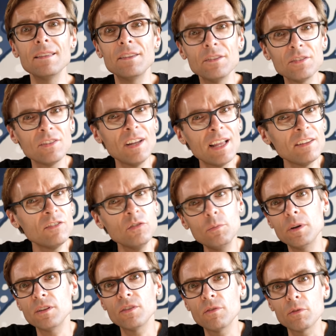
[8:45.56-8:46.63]
there's not so
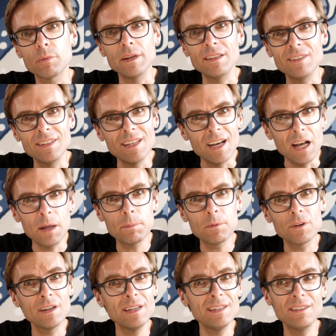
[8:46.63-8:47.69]
much of a reason to
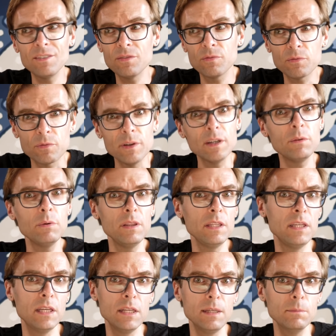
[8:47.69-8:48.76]
upgrade as
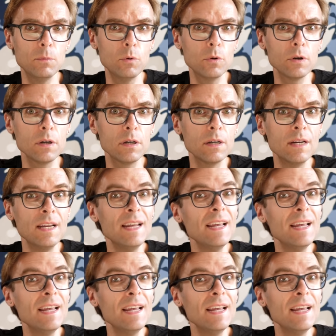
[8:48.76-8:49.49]
frequently anymore.